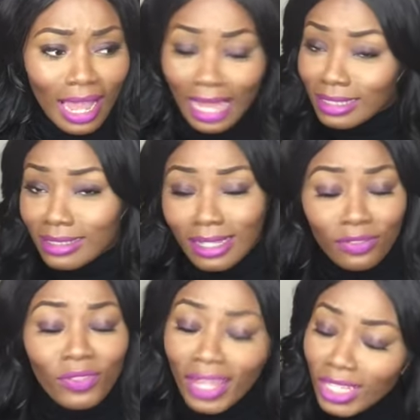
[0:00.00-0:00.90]
and
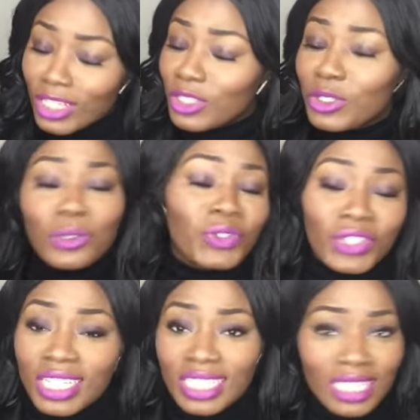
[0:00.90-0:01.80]
thank you,
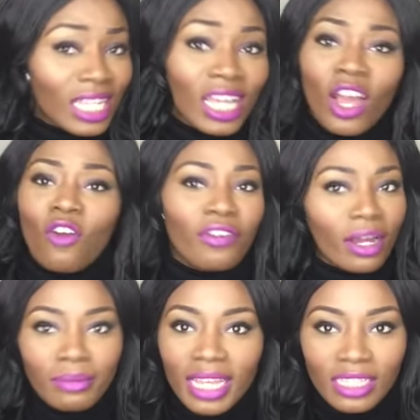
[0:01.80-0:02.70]
Jesus, for
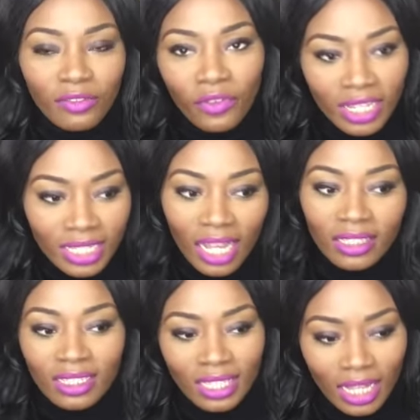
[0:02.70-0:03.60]
amazing friends that
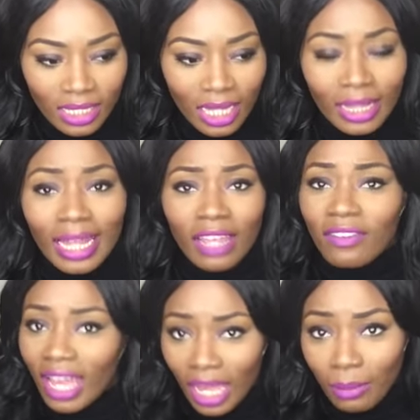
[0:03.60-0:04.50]
understands that life
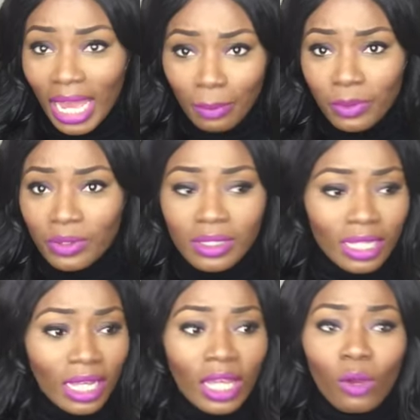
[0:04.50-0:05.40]
happens.
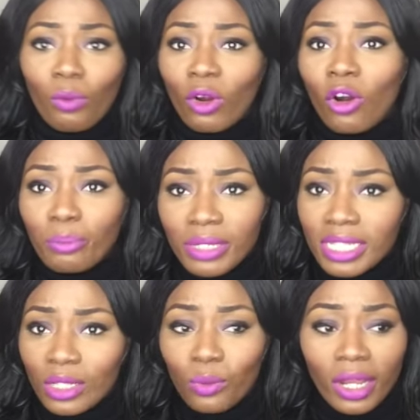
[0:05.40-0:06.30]
We're all
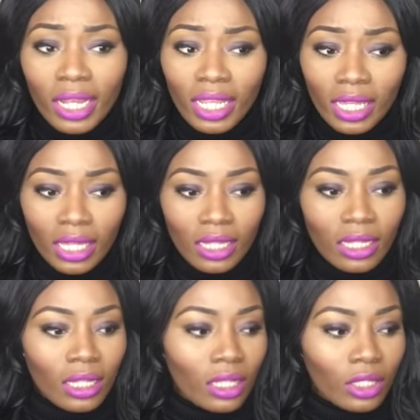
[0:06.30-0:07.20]
busy
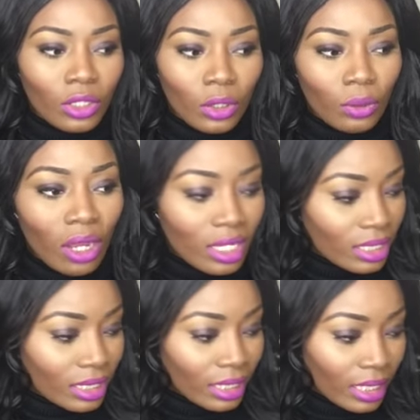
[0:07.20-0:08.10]
working, you know,
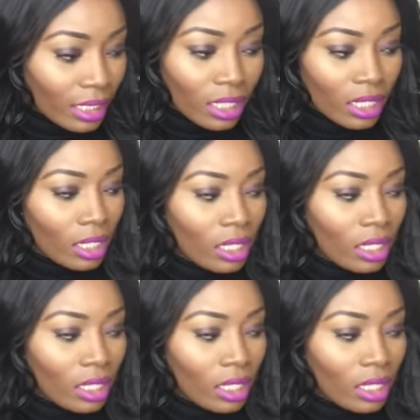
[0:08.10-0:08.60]
hustling,